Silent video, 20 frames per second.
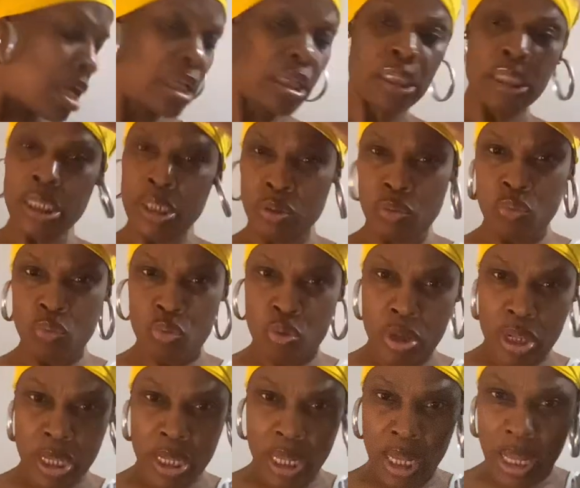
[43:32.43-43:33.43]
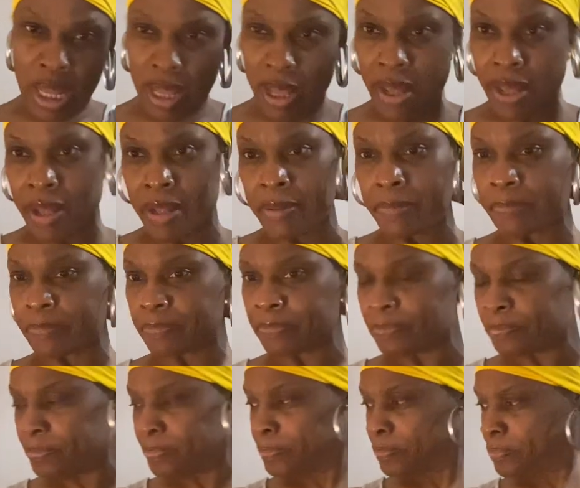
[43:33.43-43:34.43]
little, um,
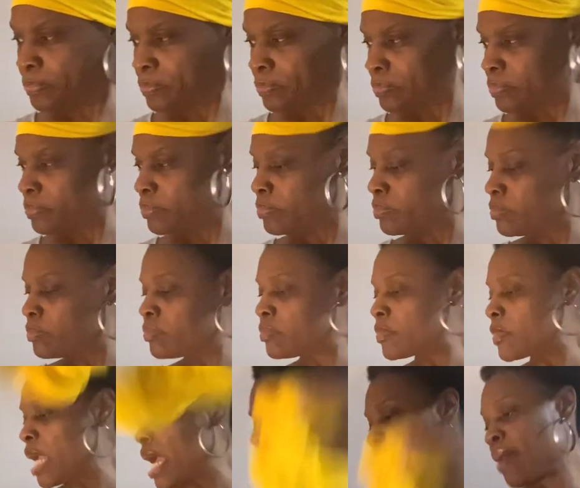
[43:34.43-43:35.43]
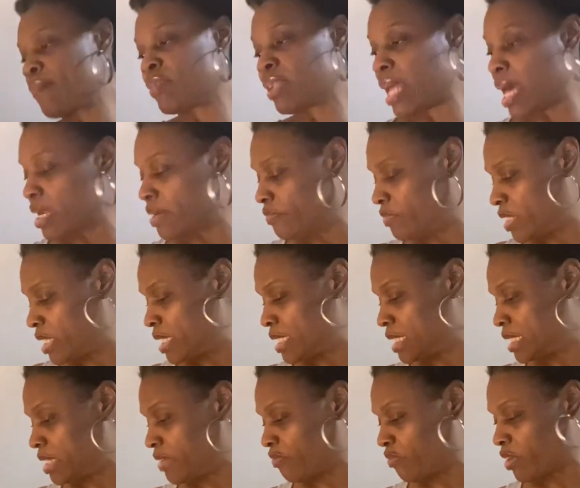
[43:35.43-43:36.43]
I have a lot of these
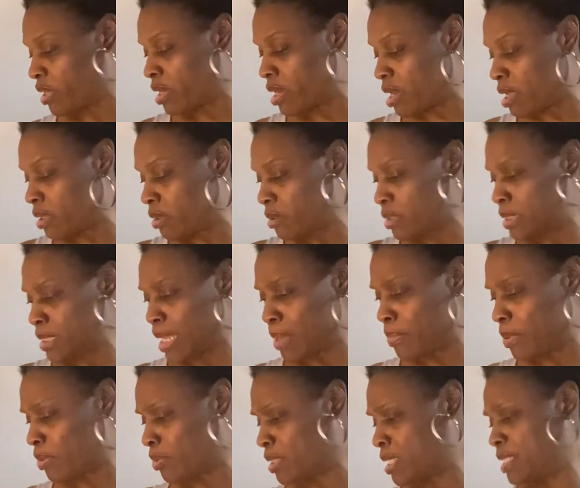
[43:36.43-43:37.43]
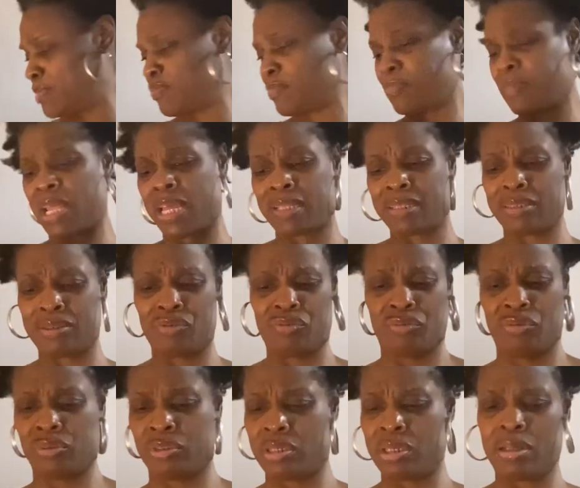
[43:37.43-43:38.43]
different colors. I bought these from like
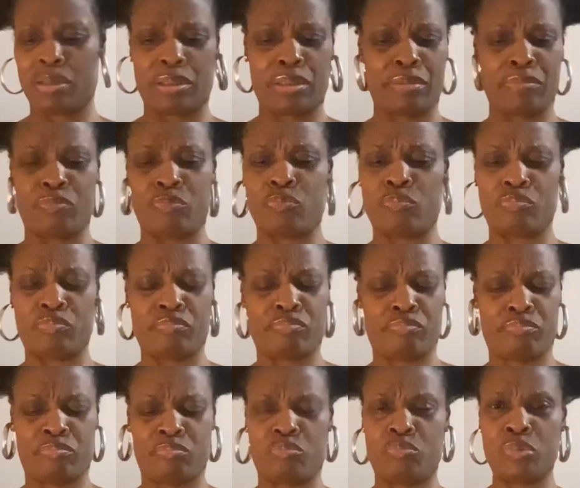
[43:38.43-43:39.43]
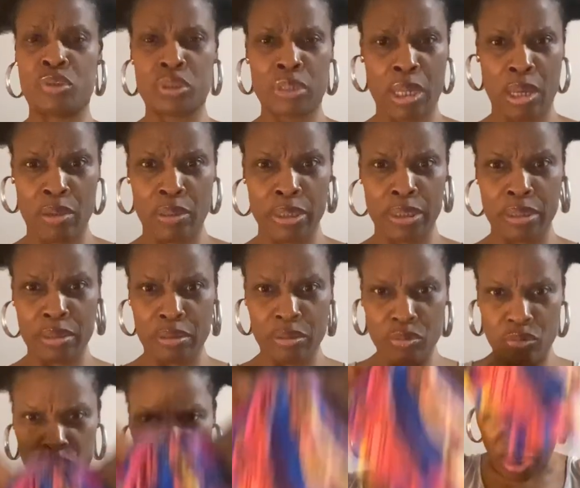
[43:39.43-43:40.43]
the uh, call it the
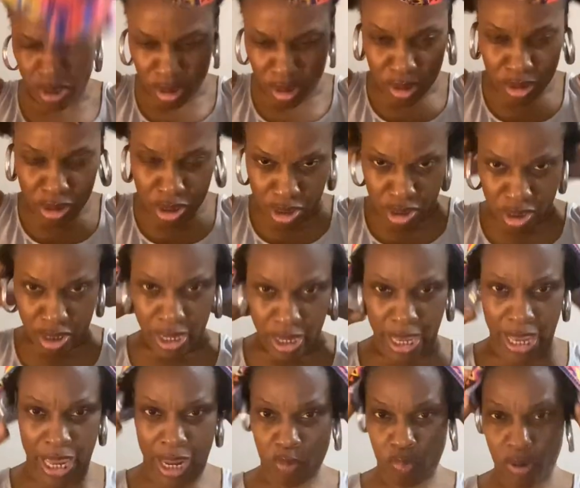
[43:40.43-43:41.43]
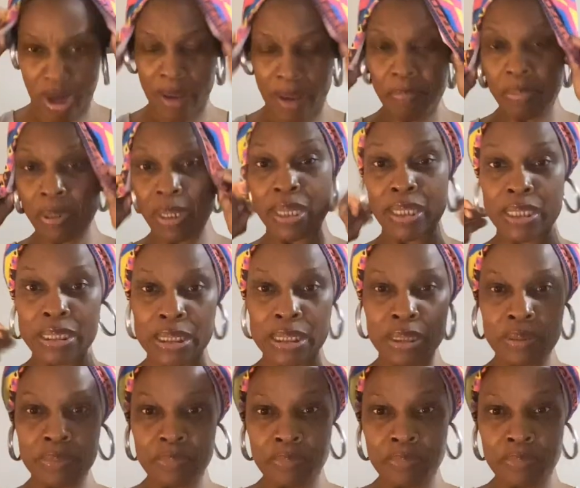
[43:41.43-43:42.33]
little uh, Arab place.